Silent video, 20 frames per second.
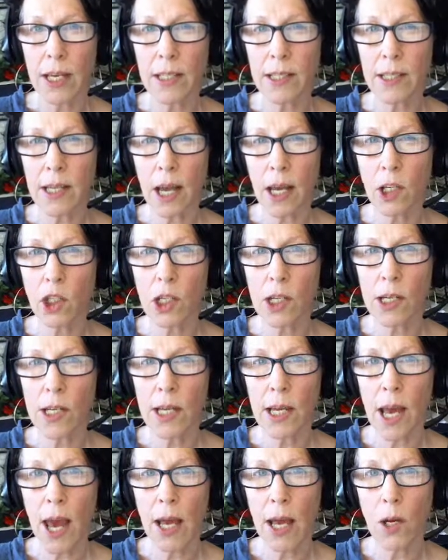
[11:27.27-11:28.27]
it's
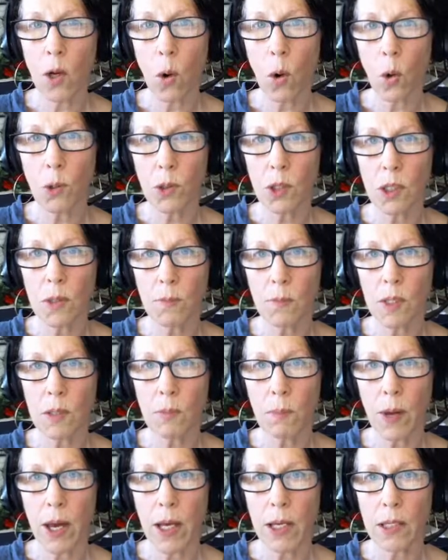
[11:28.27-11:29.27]
actually an awesome
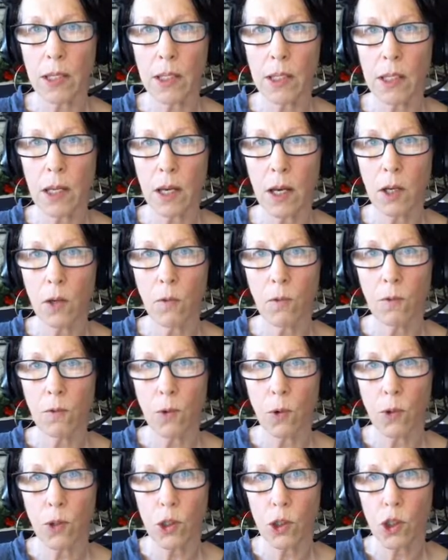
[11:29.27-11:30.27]
space
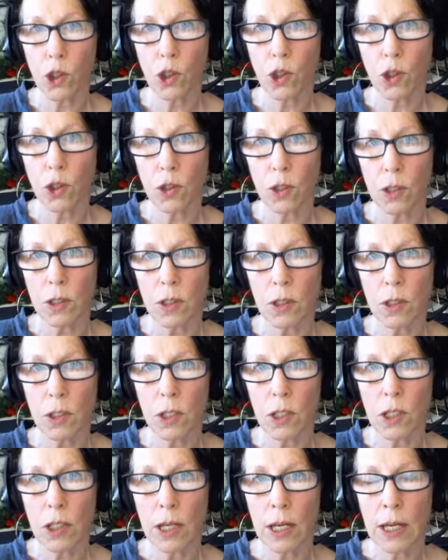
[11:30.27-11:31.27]
for the
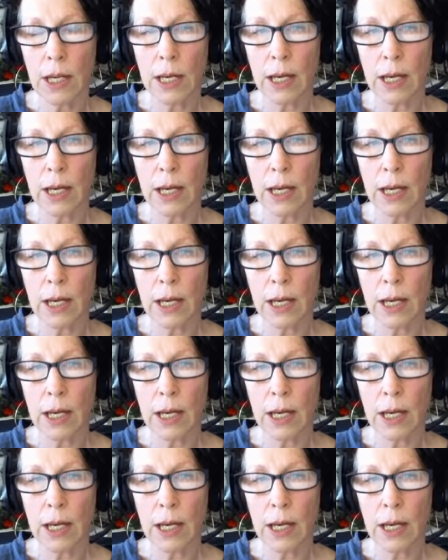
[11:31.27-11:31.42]
student